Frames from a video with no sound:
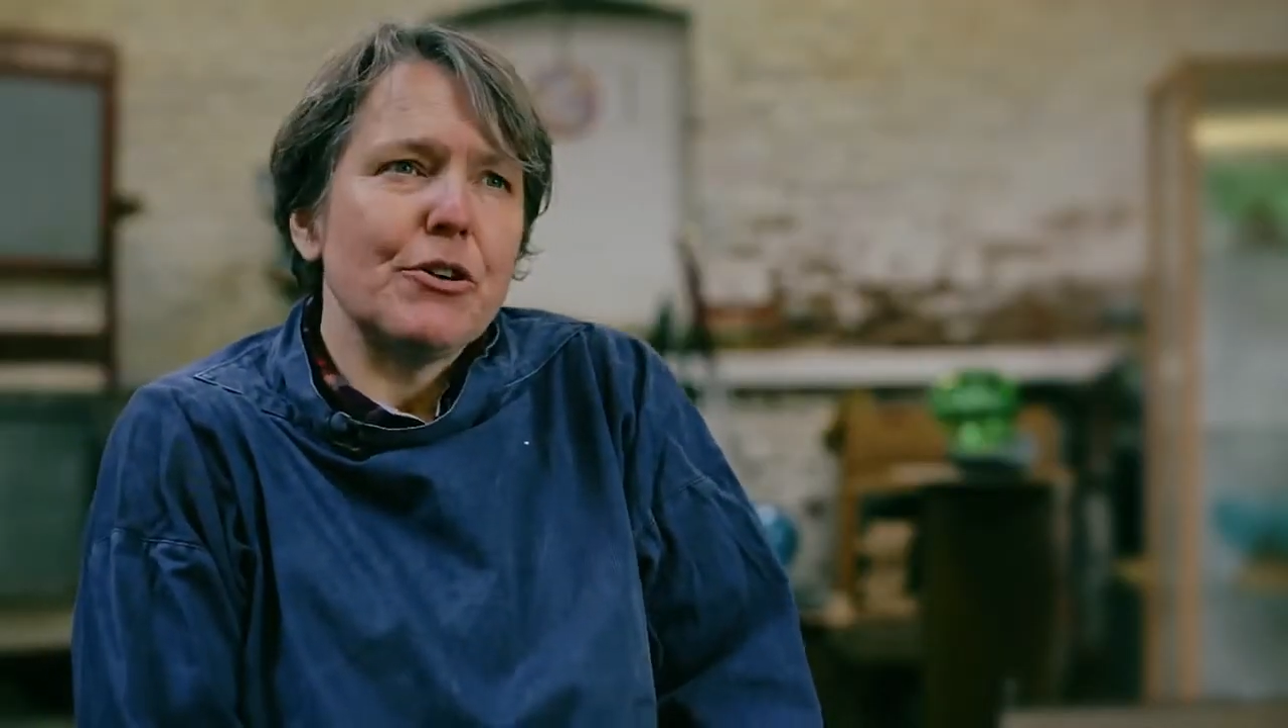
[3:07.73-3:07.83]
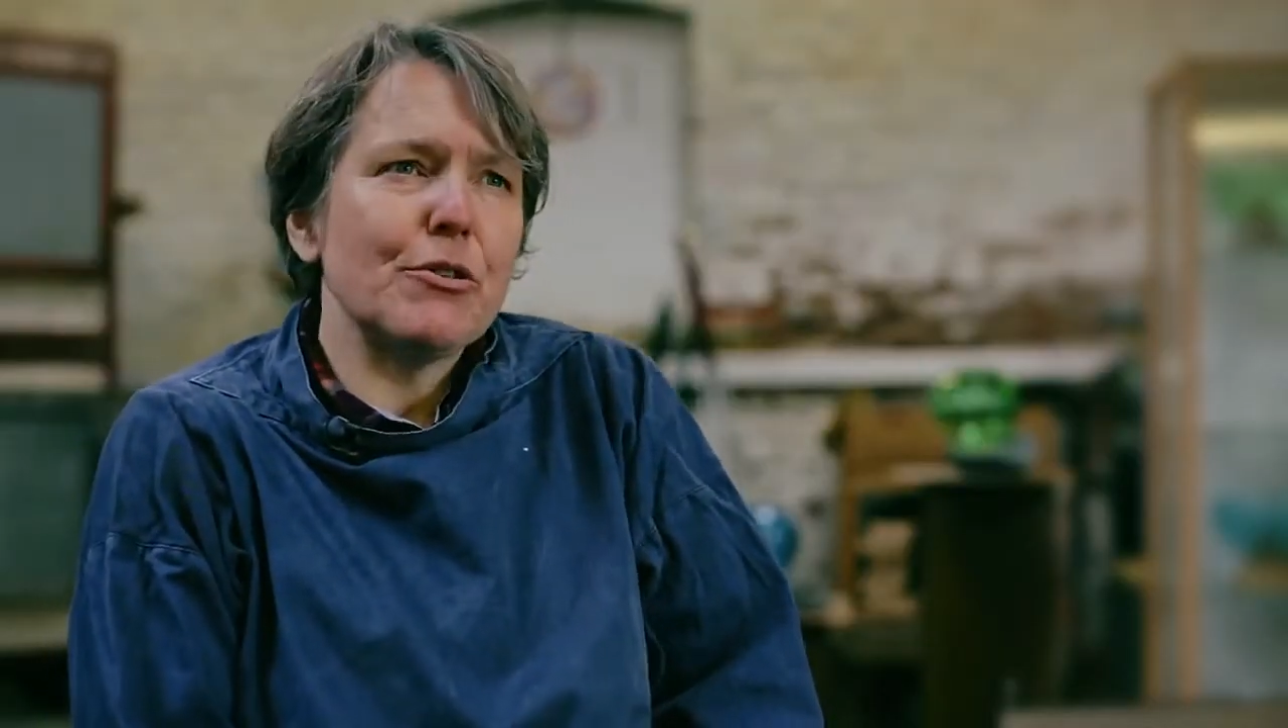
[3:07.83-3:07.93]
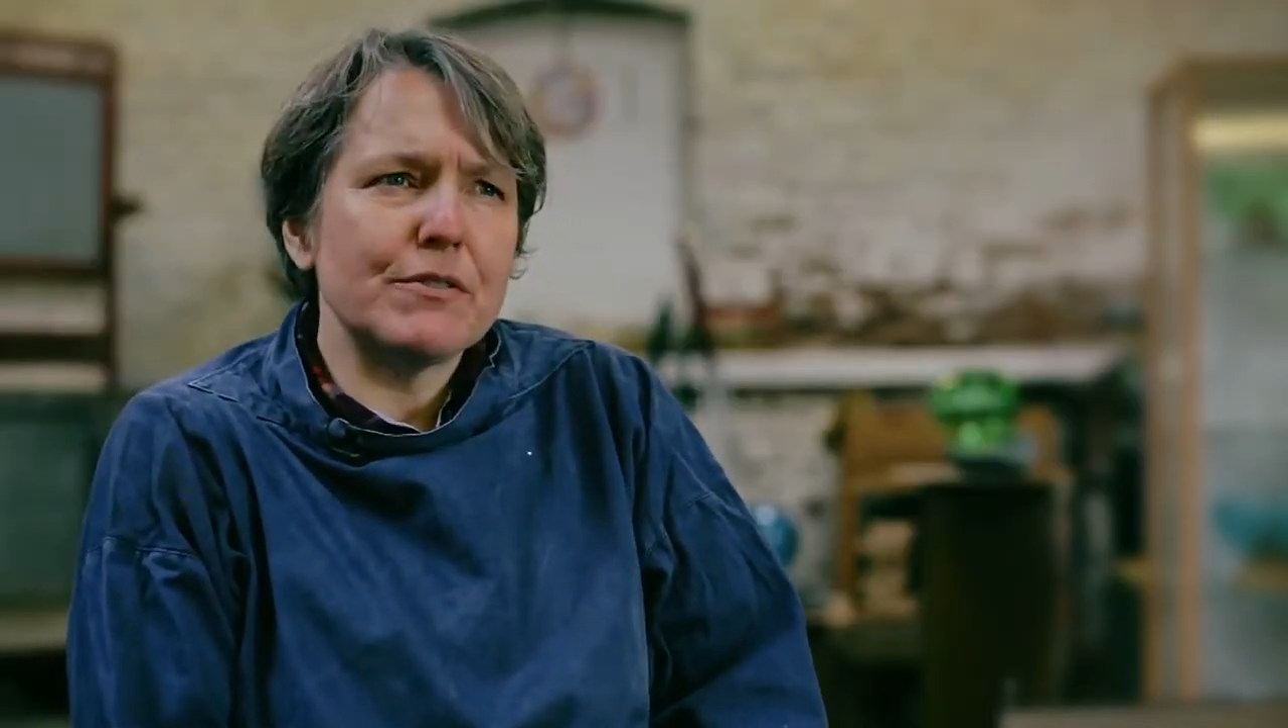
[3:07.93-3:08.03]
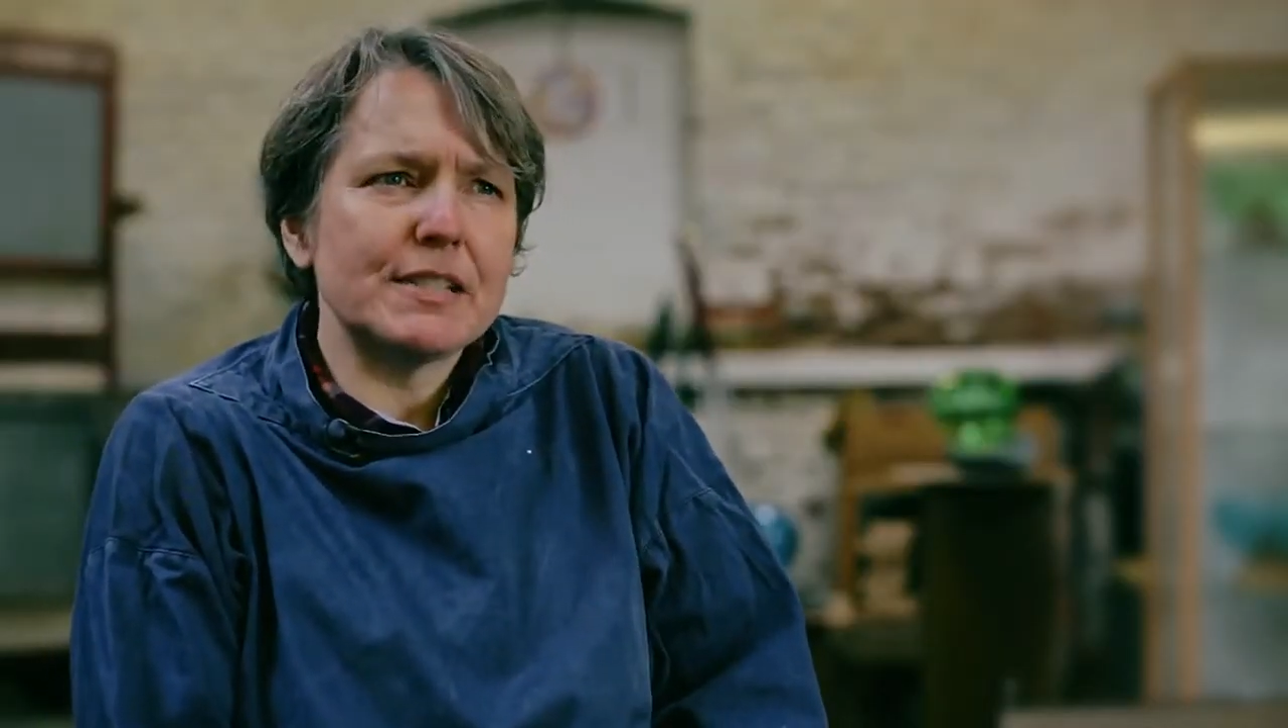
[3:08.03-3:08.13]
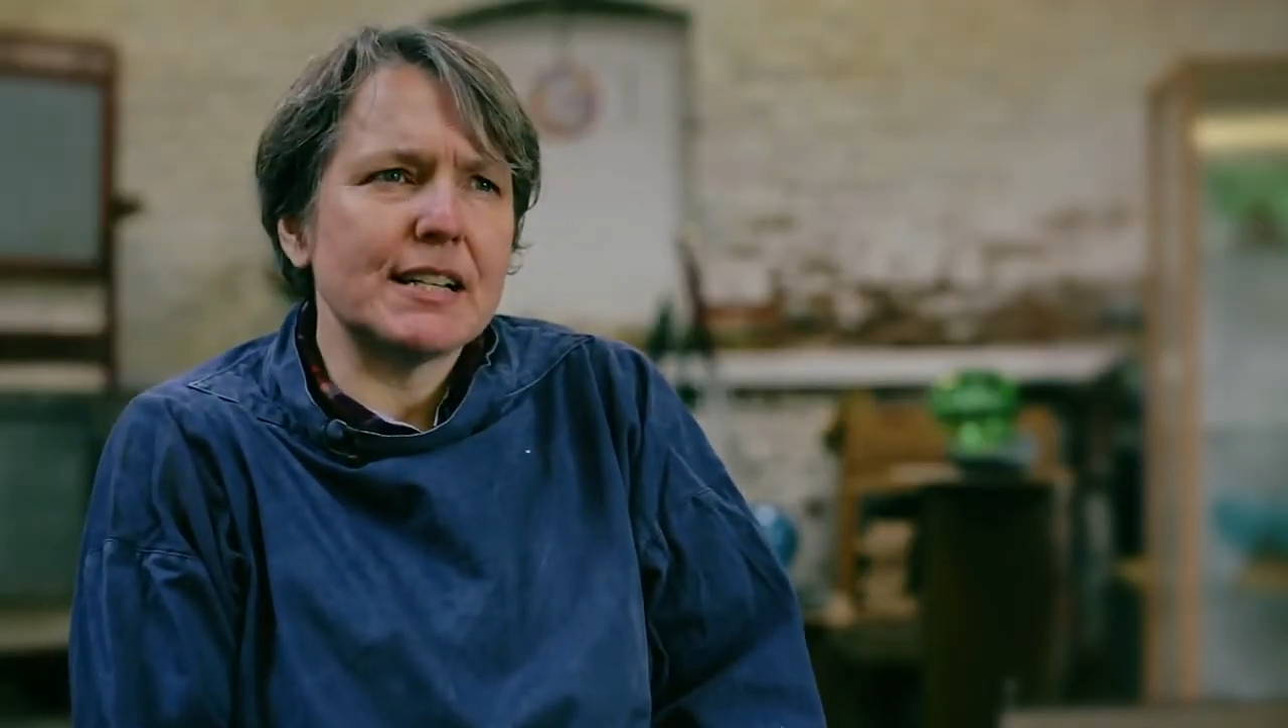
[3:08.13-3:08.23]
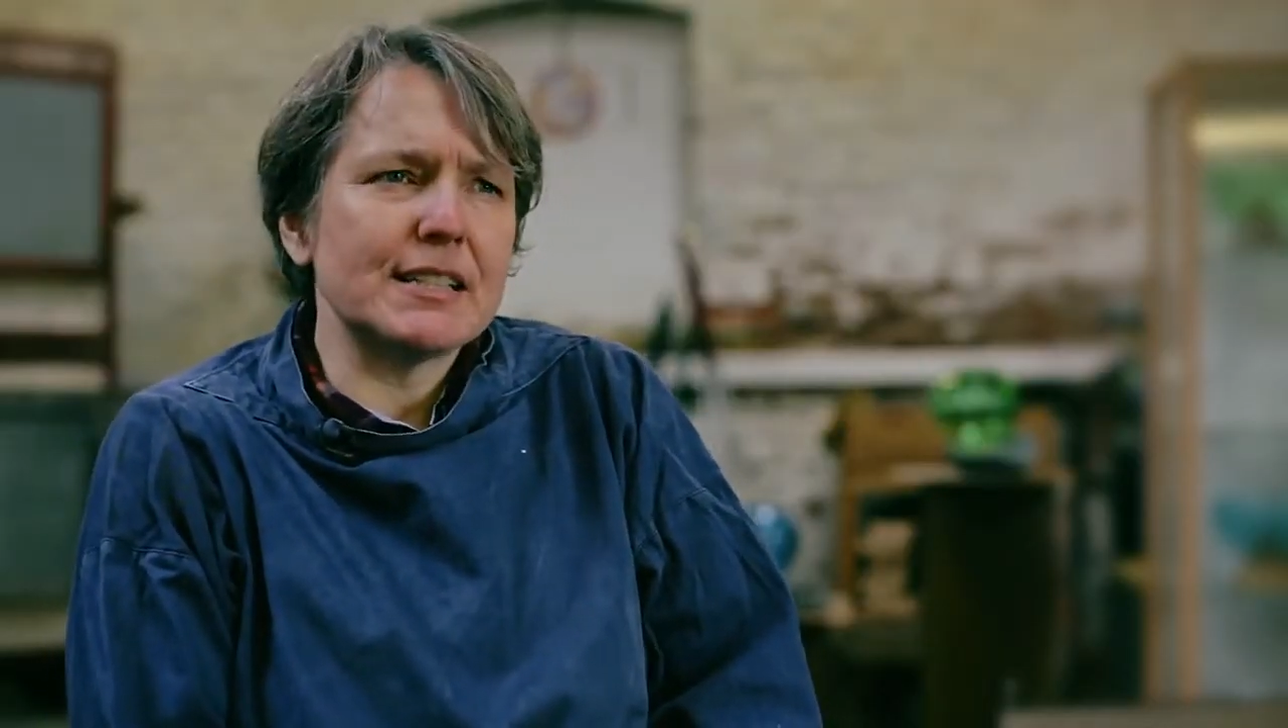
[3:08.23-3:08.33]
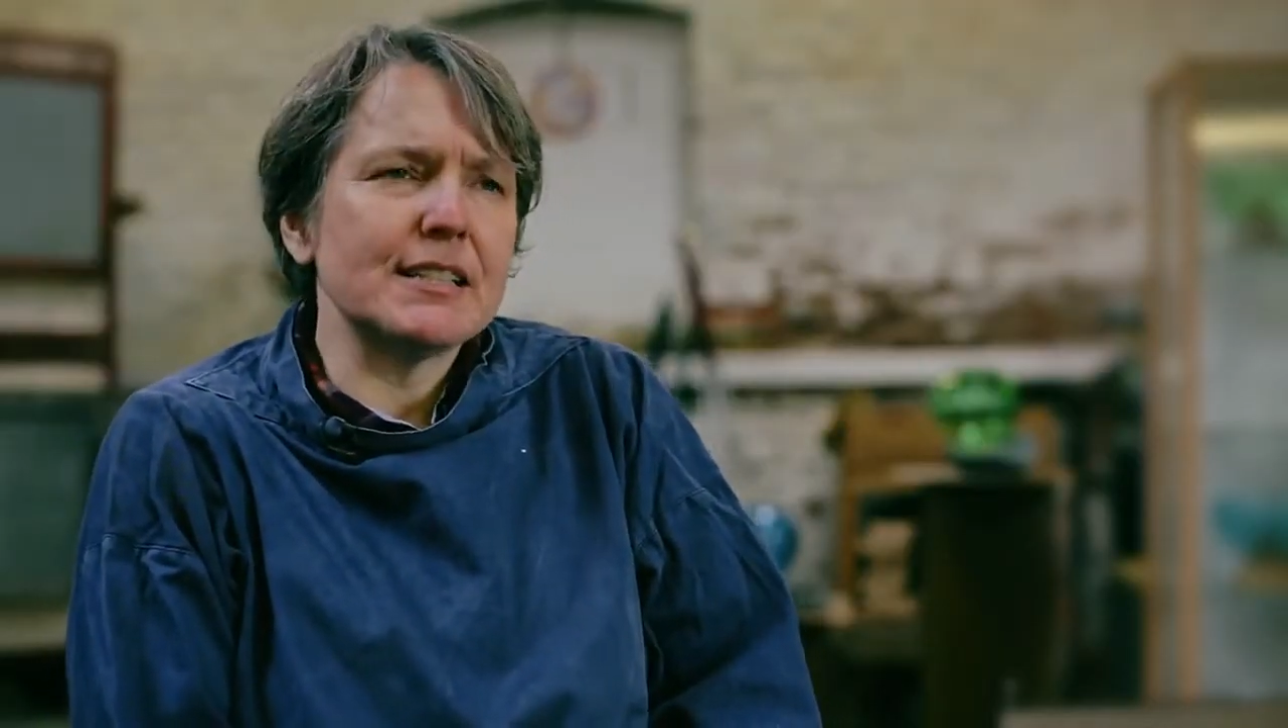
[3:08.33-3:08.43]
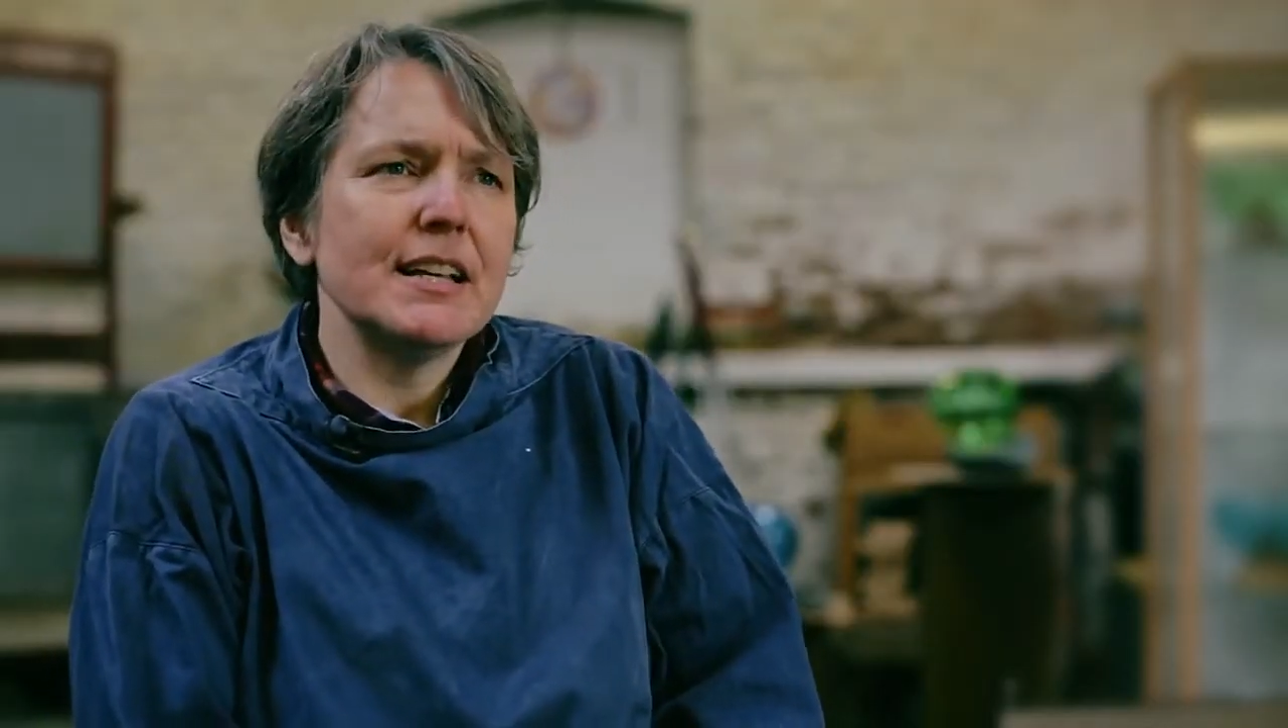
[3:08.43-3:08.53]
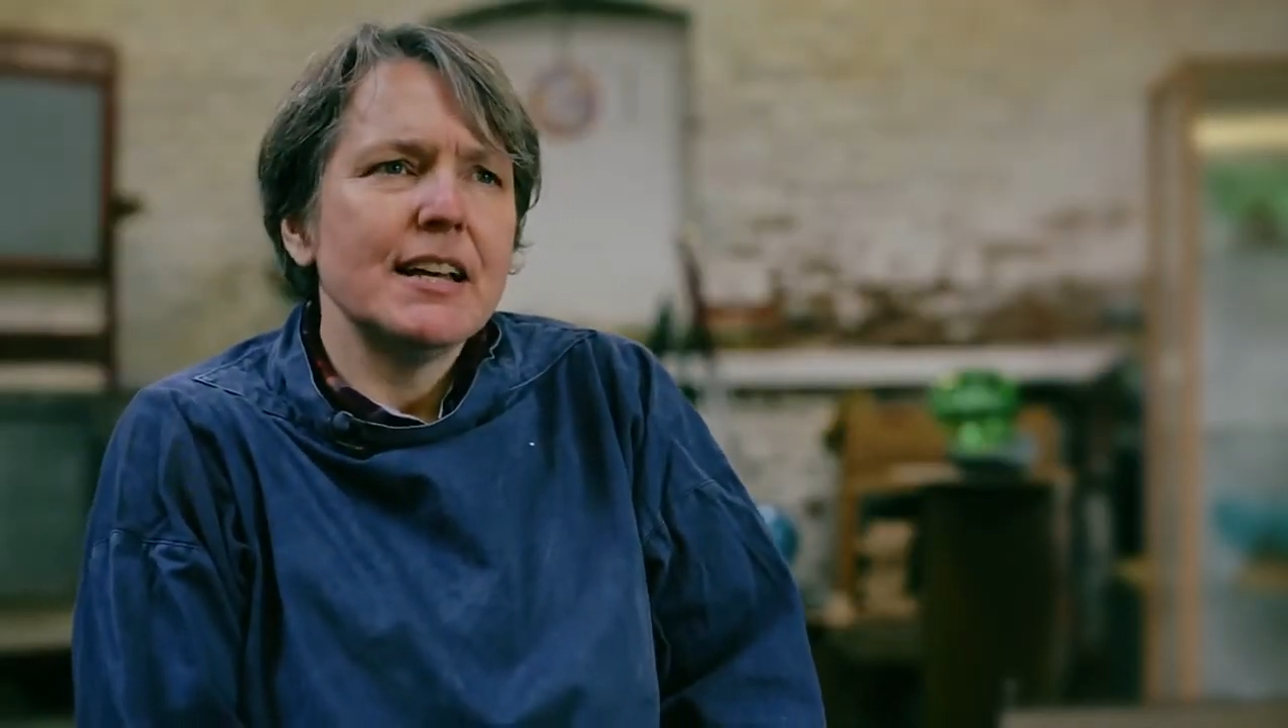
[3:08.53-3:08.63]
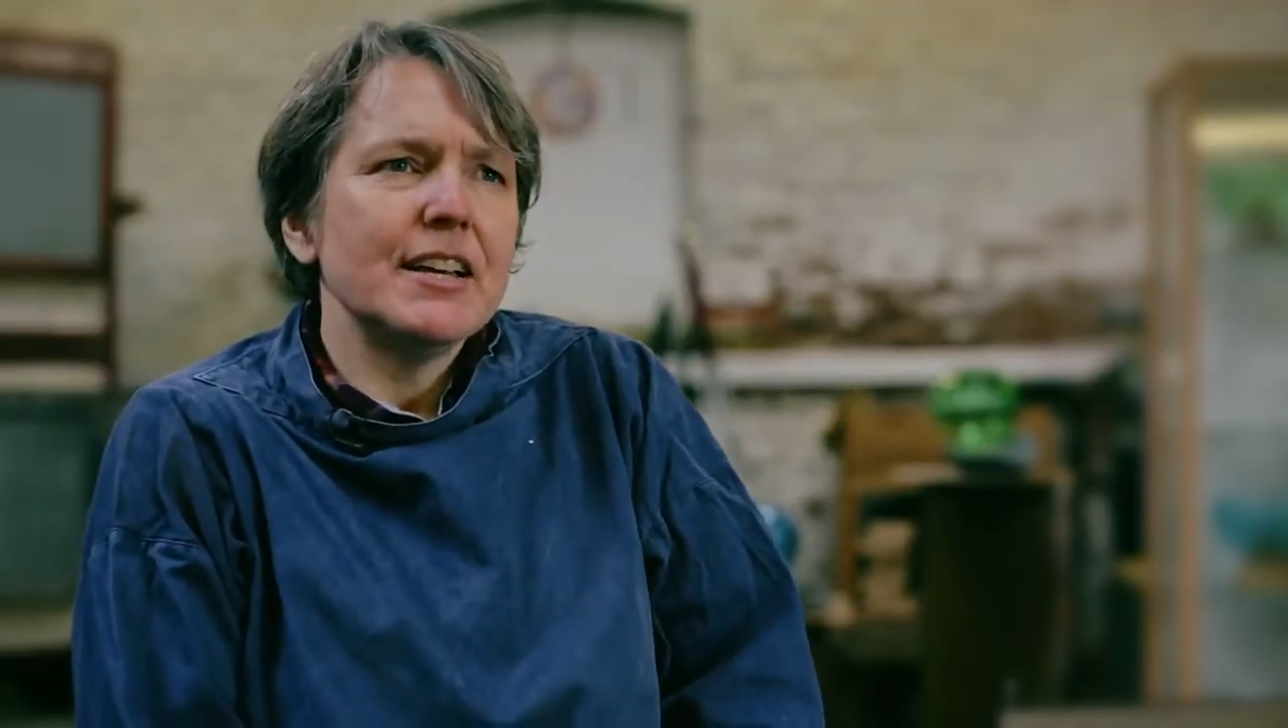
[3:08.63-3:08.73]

all of a sudden,